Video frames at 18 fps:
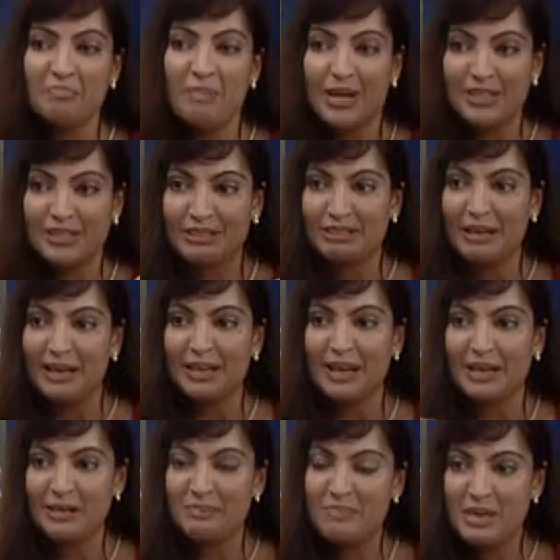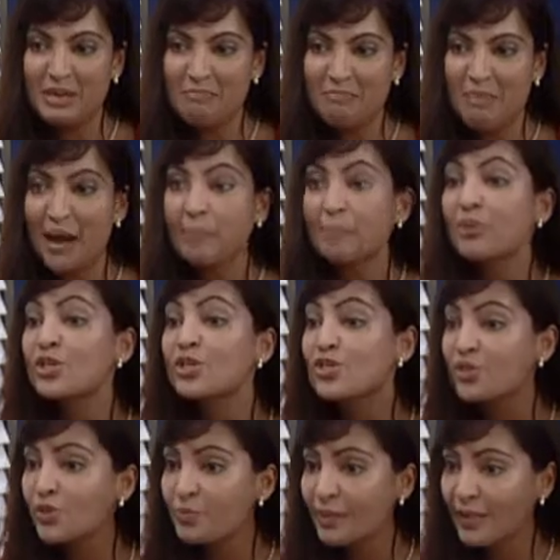budget line item in my
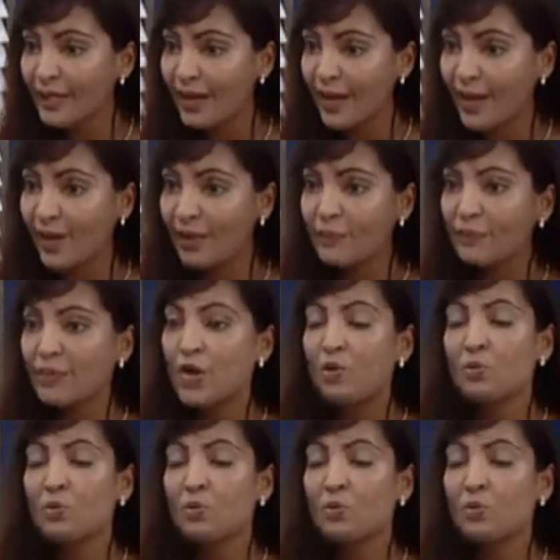personal P&L,